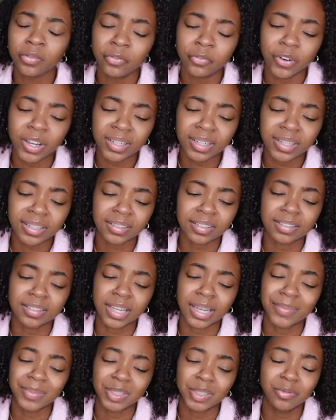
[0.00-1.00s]
friend at the
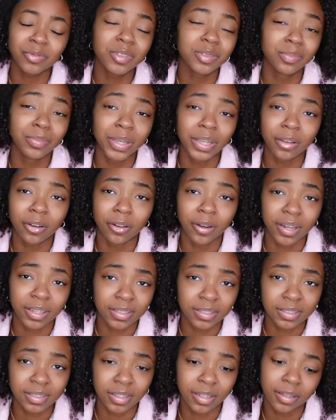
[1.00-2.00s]
time she was big on
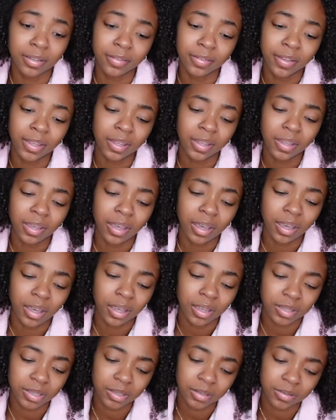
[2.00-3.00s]
this stuff
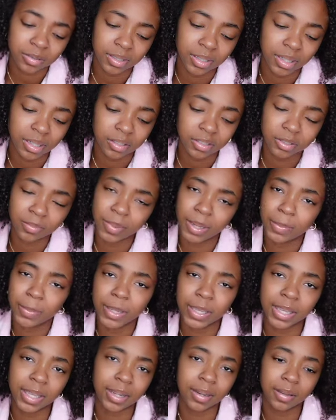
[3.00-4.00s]
and so yeah she made
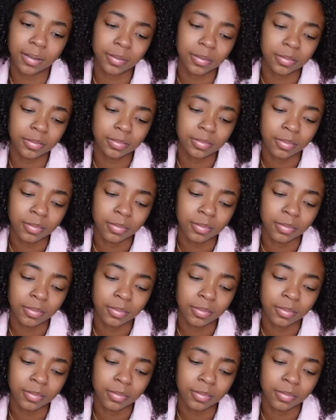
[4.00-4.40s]
me get it